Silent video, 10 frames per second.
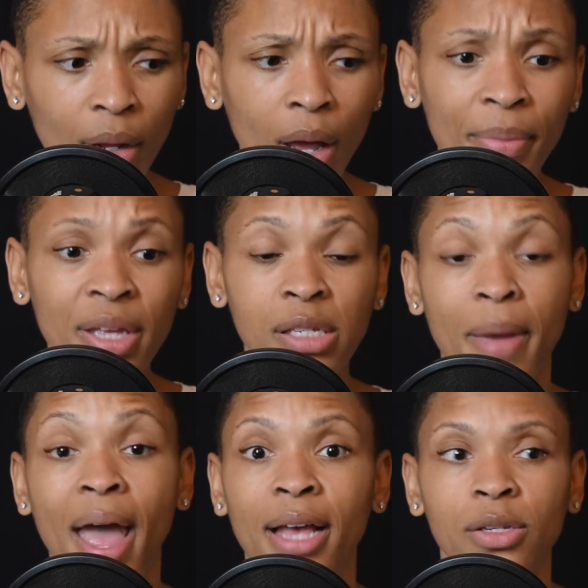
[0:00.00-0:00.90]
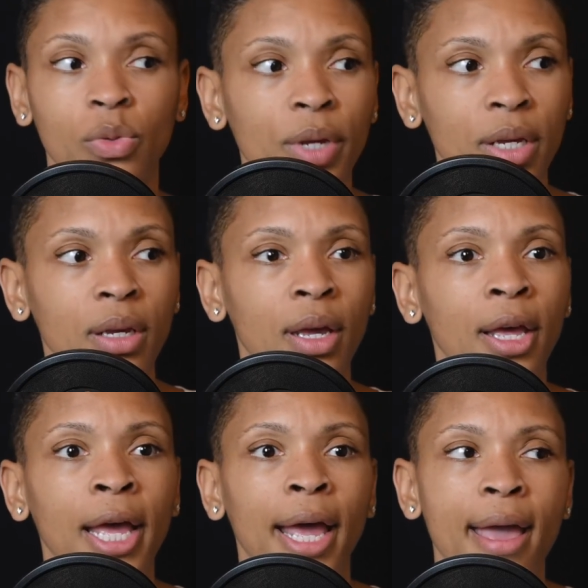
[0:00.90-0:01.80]
this past week.
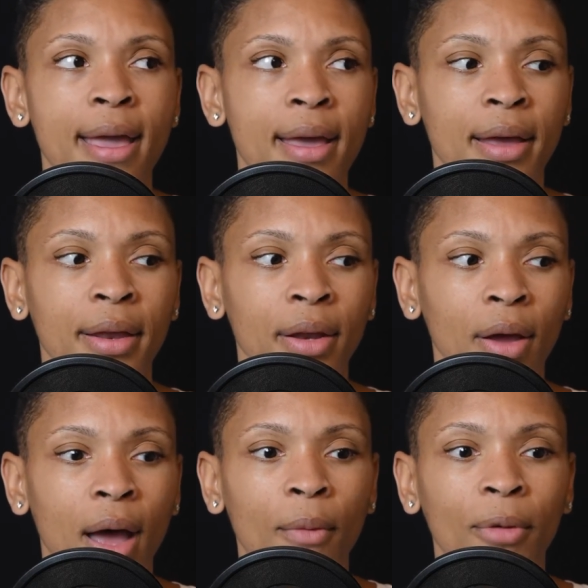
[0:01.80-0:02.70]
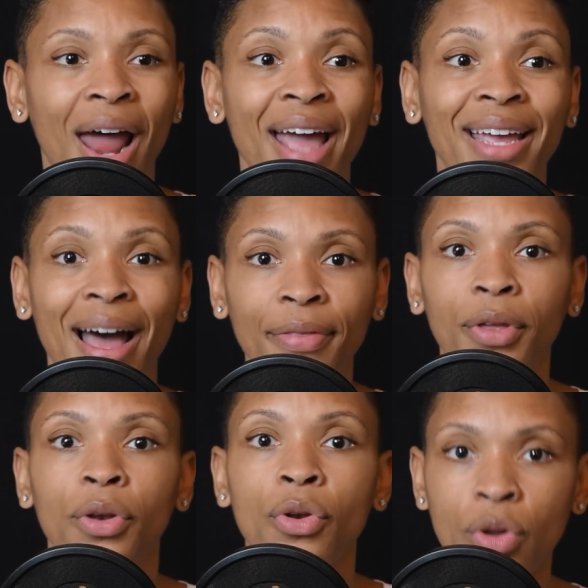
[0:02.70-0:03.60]
And when I got the
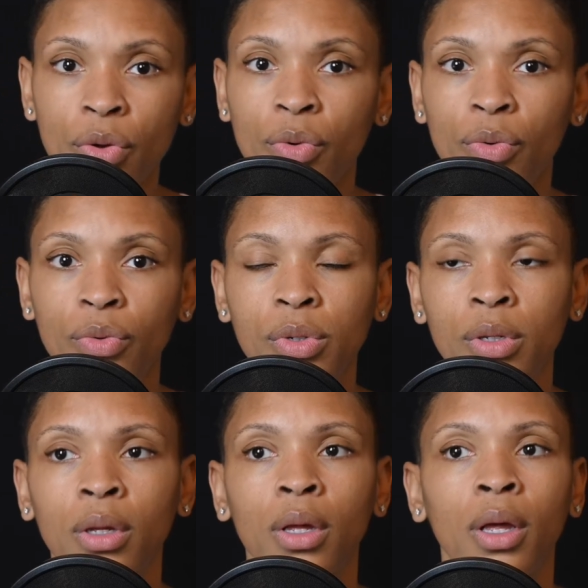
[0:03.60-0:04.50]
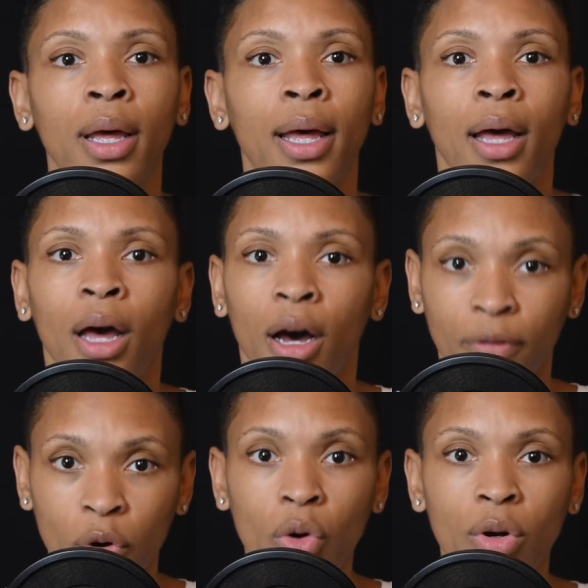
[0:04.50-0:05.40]
news, of
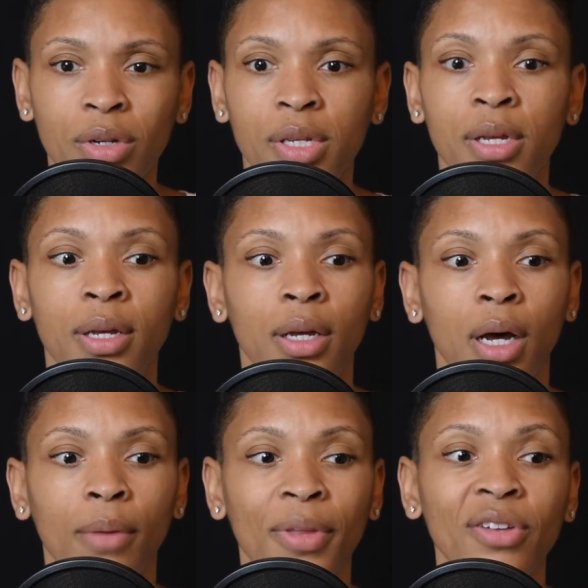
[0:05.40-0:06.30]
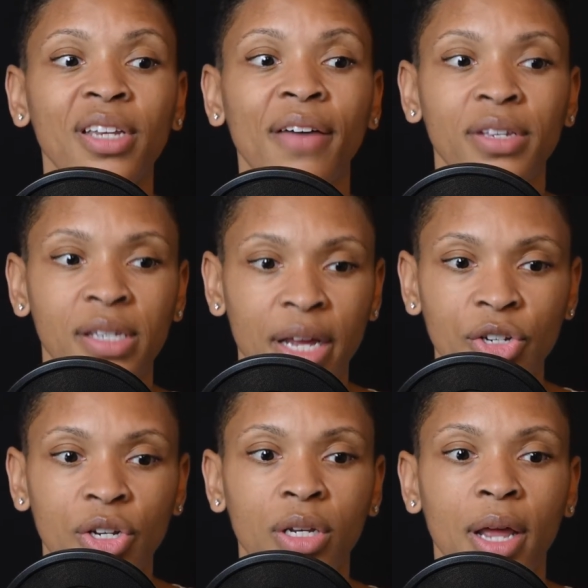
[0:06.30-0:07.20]
course, there's
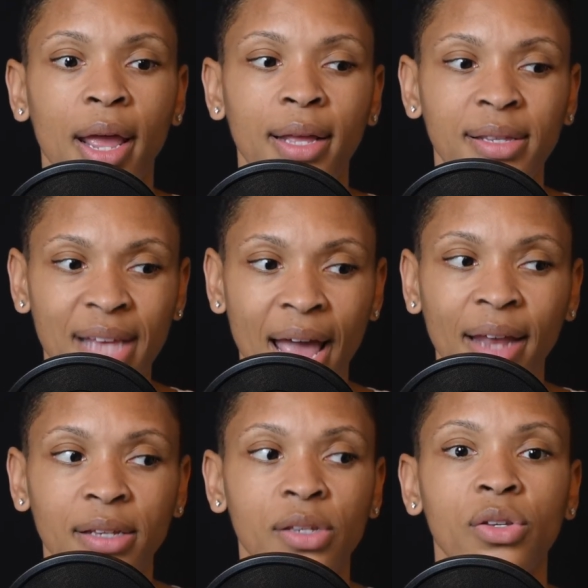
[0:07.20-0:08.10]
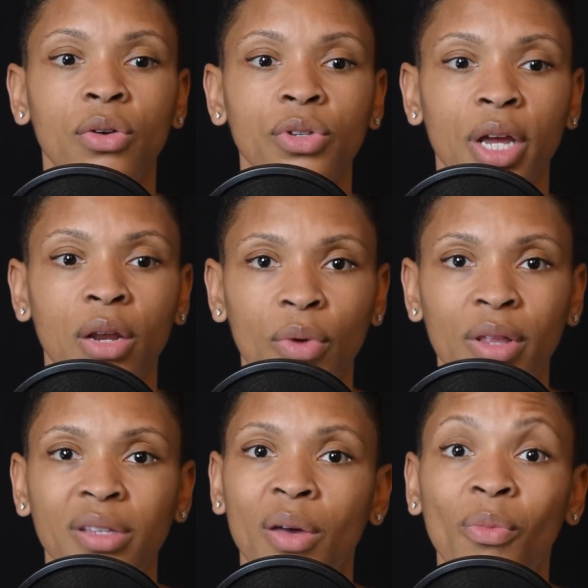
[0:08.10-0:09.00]
devastation and sadness associated
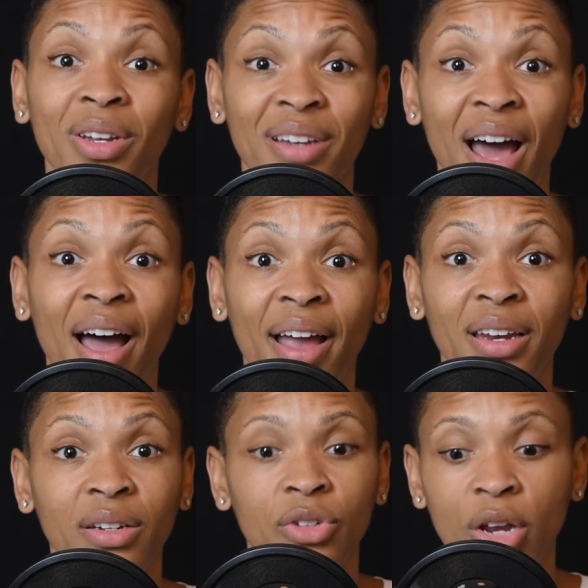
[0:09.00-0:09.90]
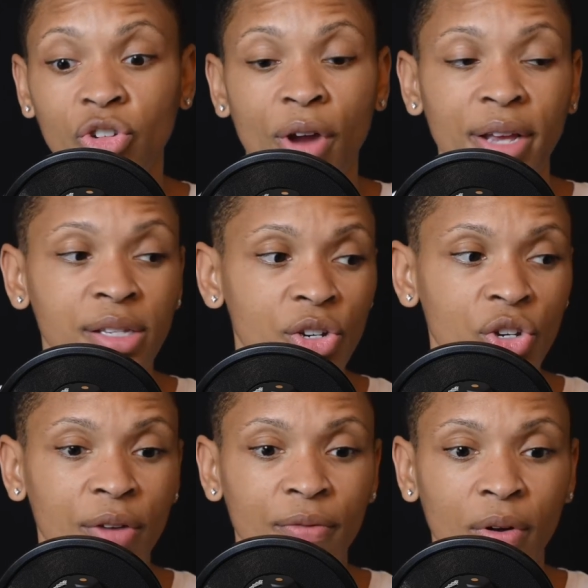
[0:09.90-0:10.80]
with someone dying and
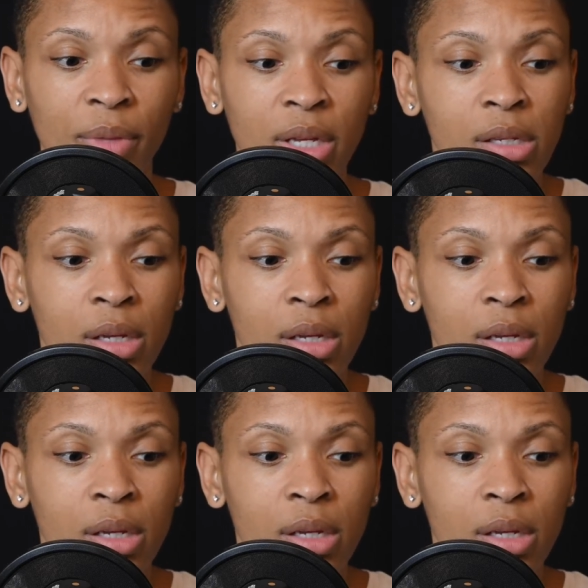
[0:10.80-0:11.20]
transitioning from this